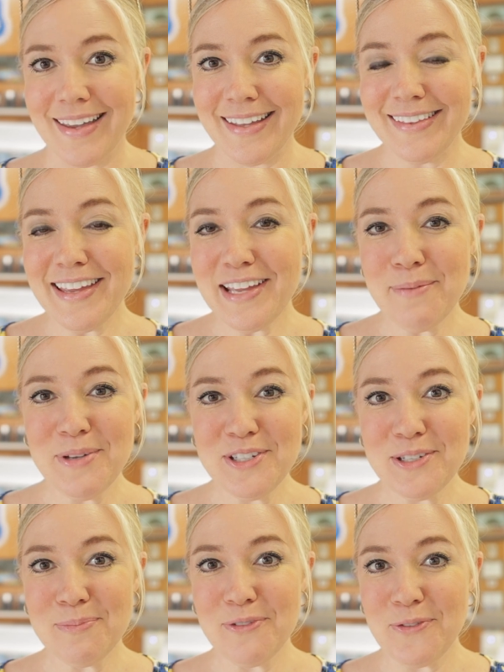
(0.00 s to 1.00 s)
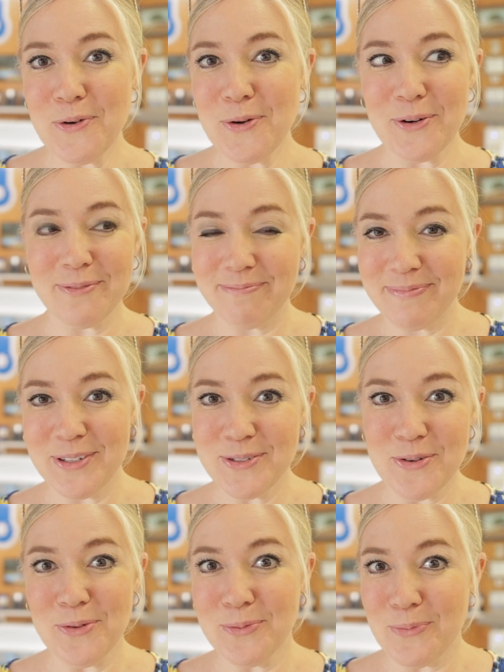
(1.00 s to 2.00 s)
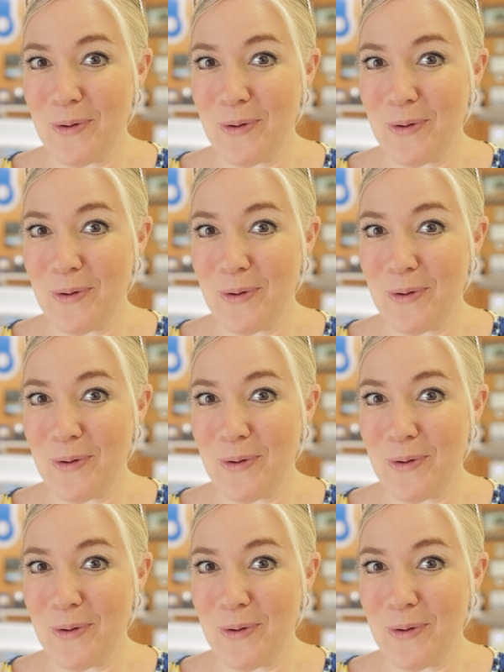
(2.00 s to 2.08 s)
And like I mentioned before, those old